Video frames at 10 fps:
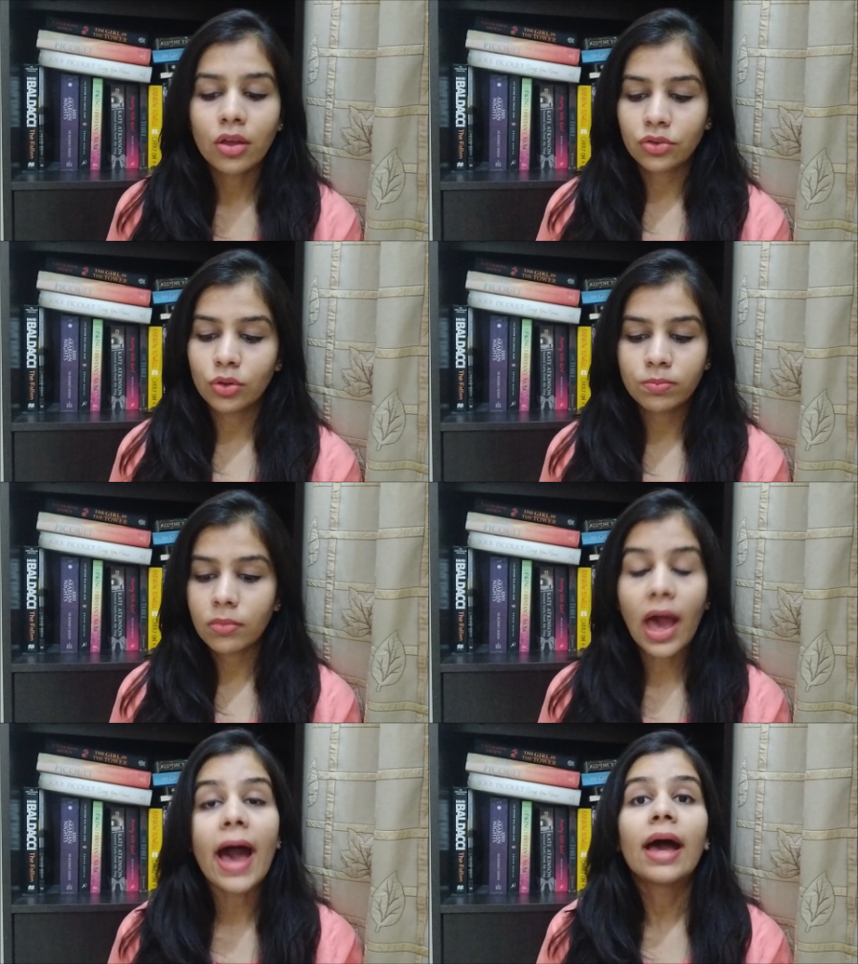So
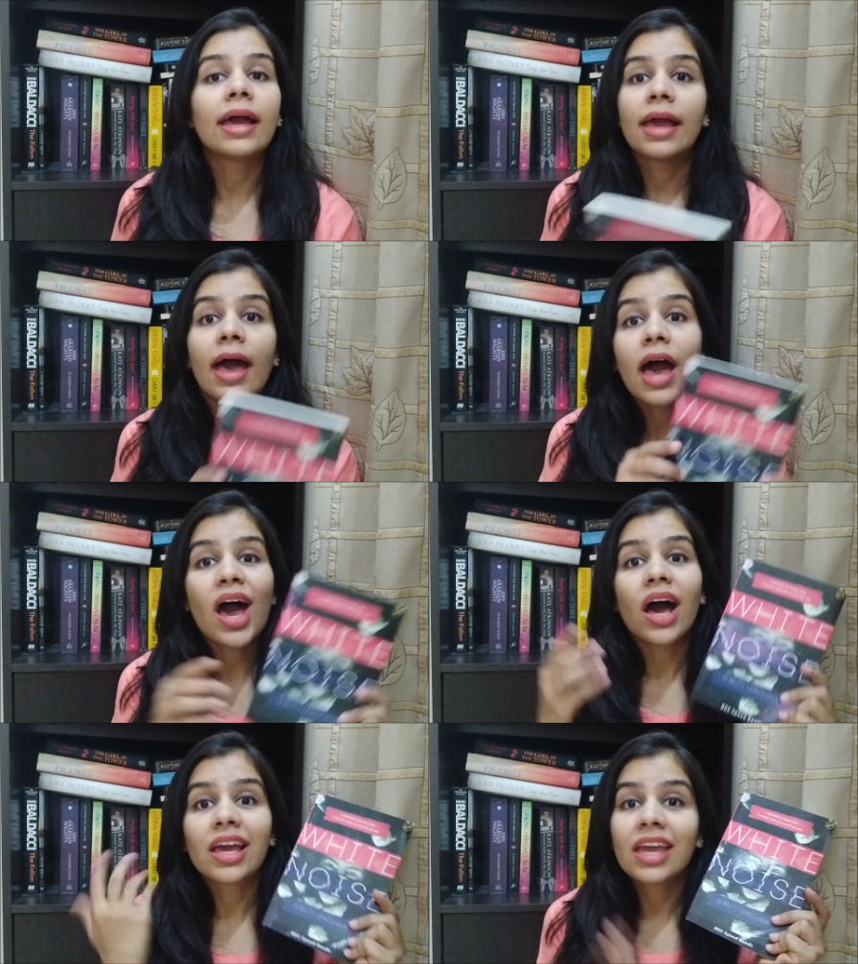I
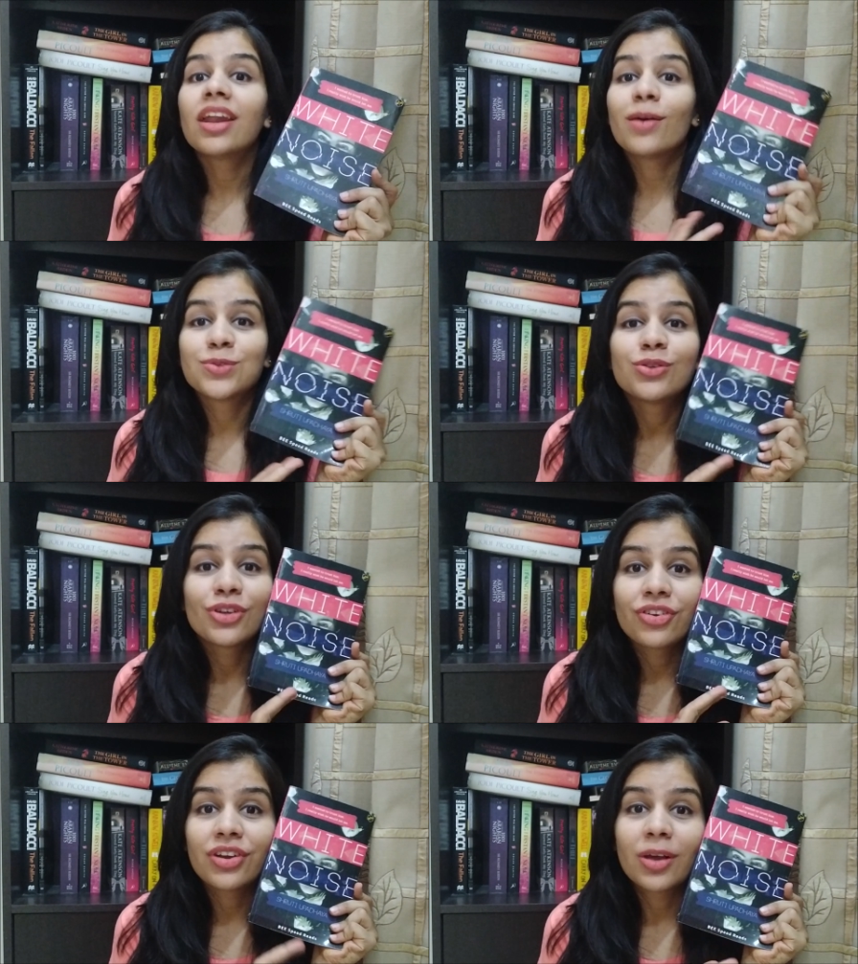again
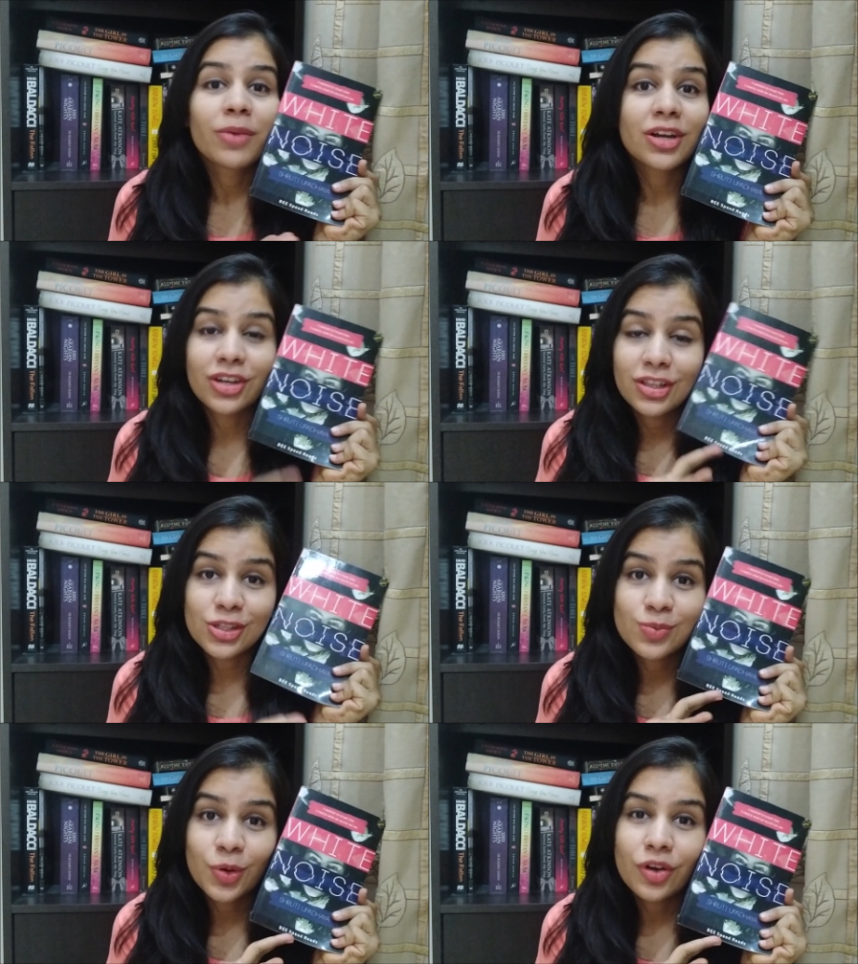absolutely recommend reading
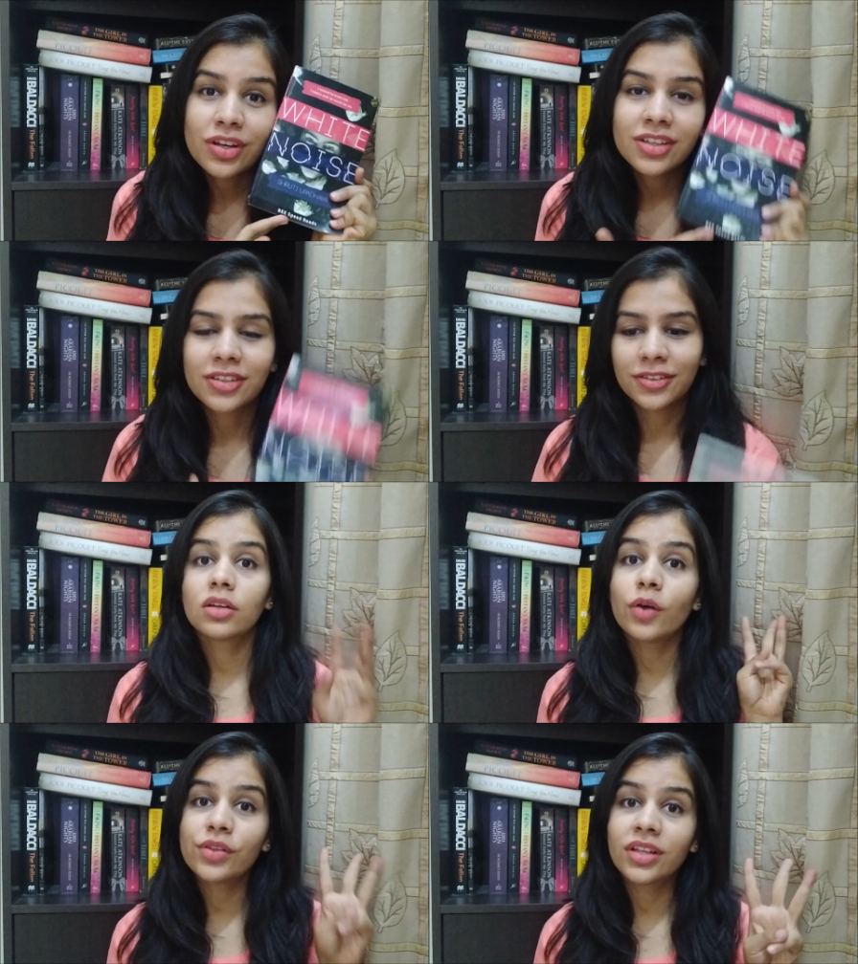this book.
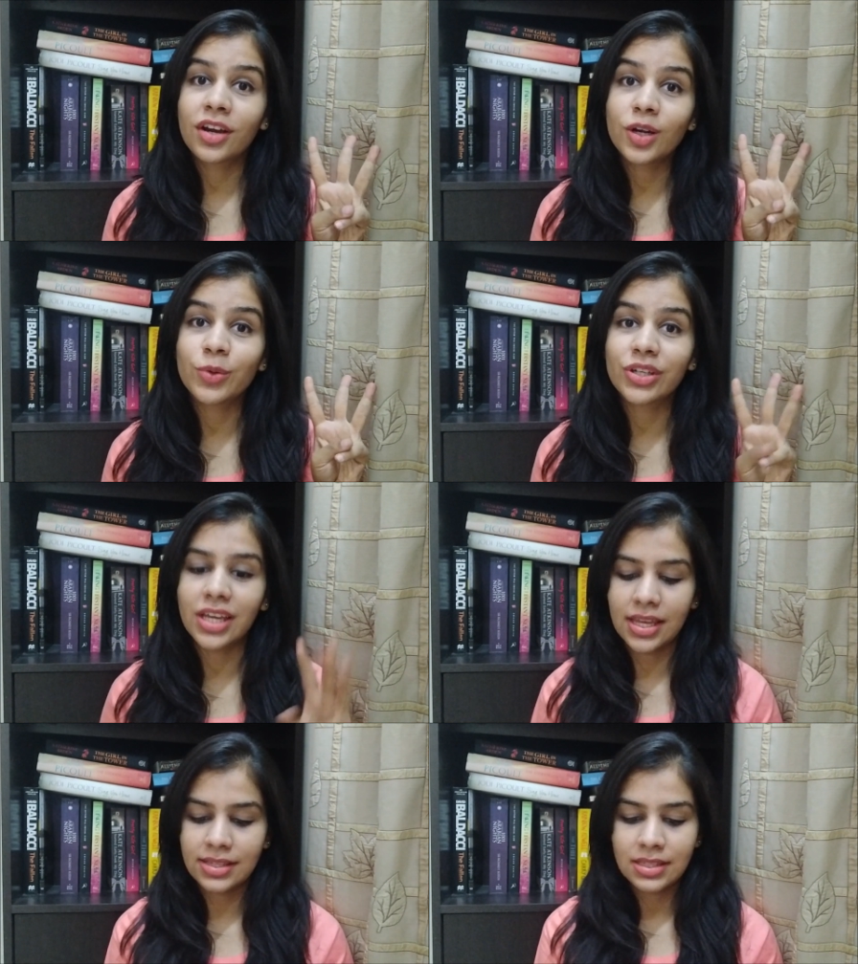Now the third book
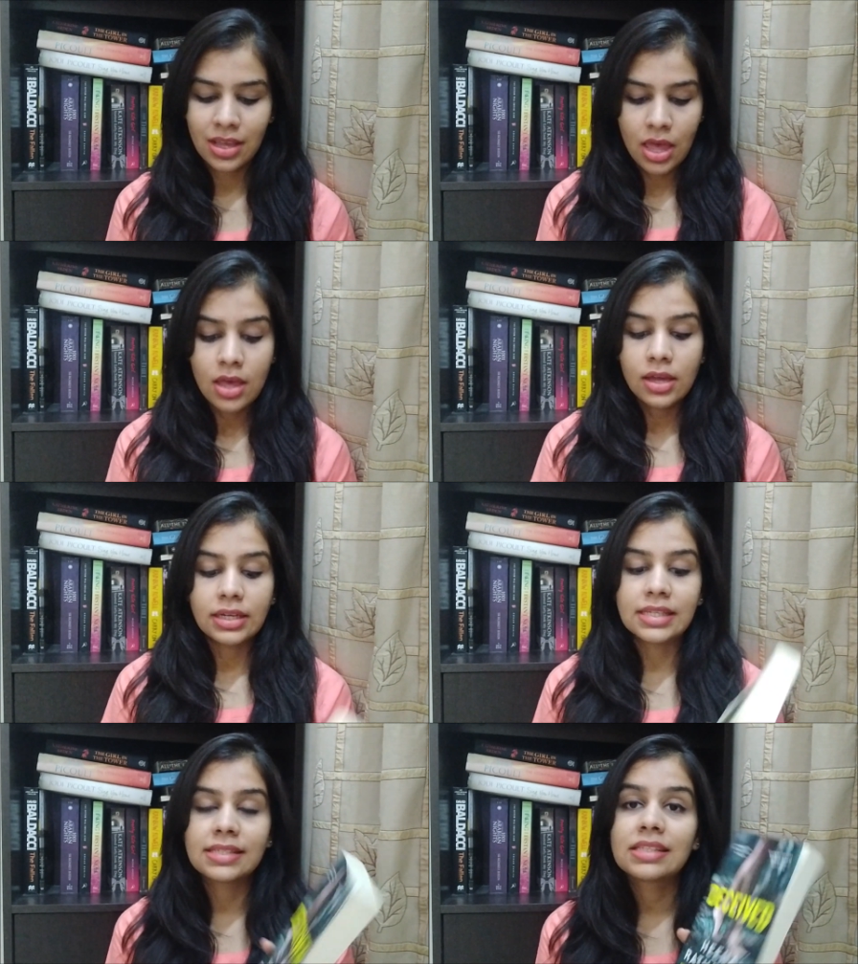is
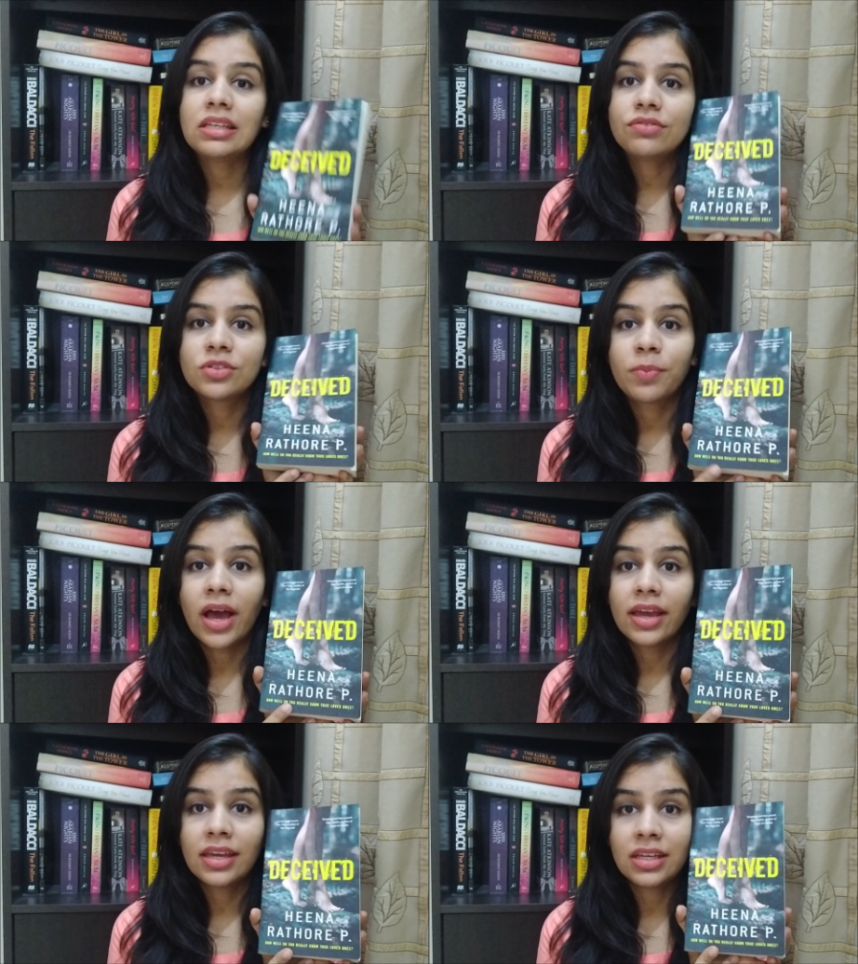Deceived
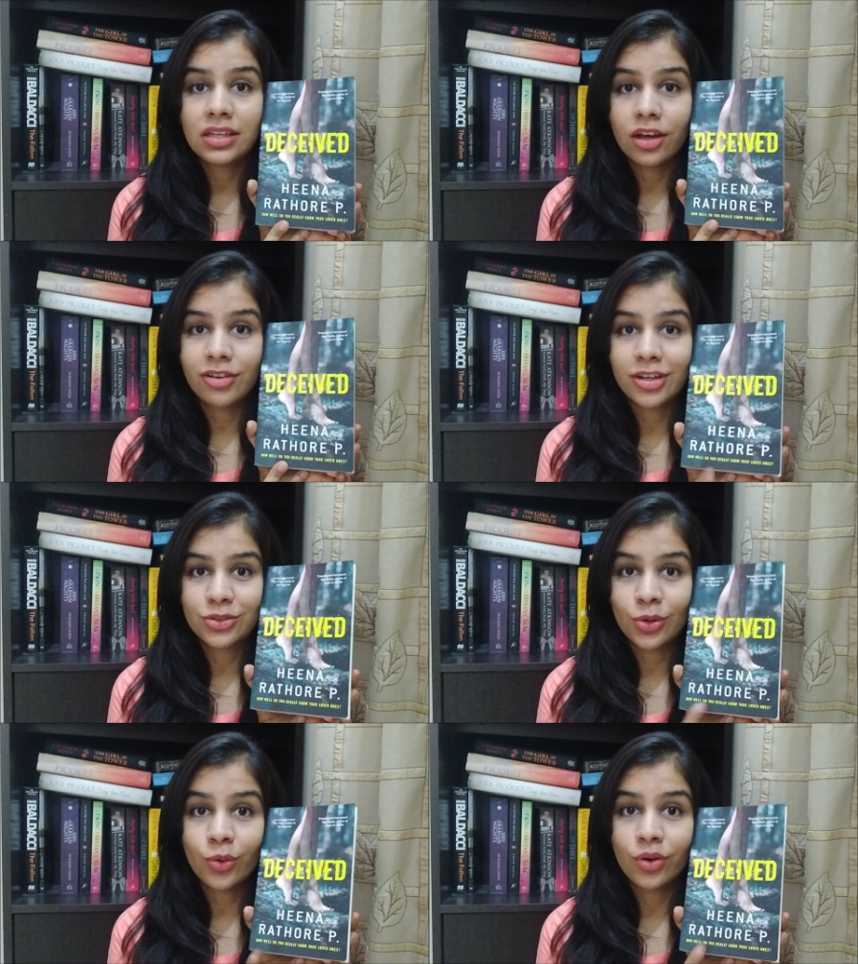by HEENA
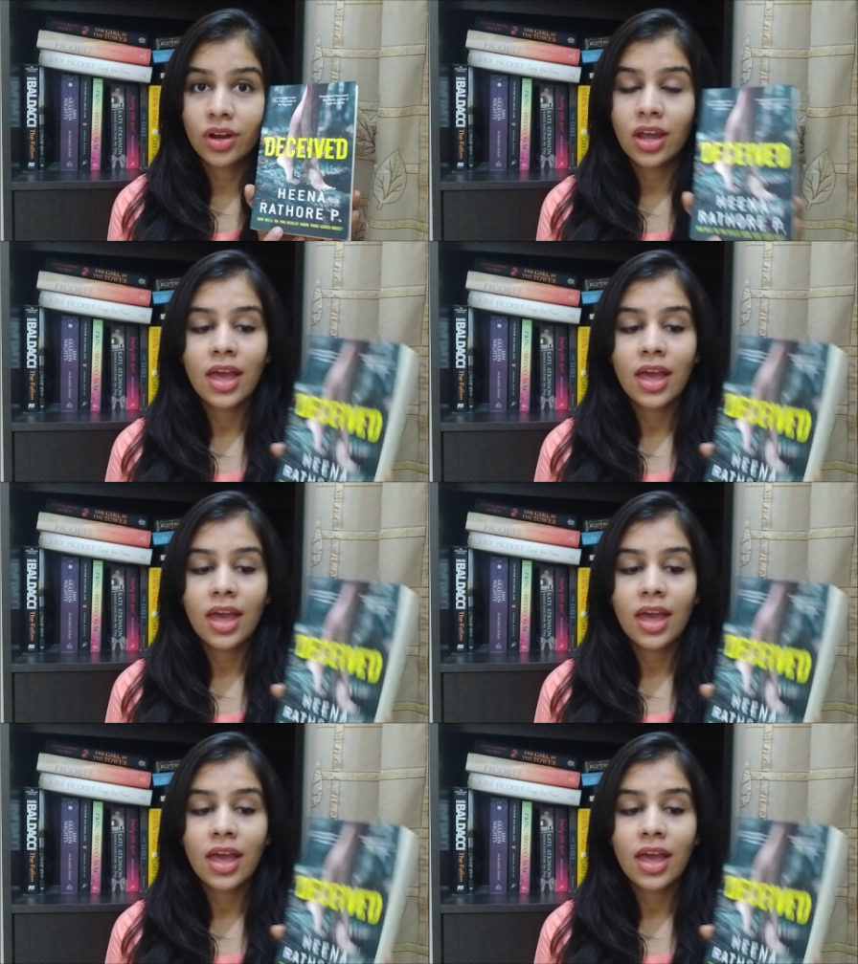RATHORE.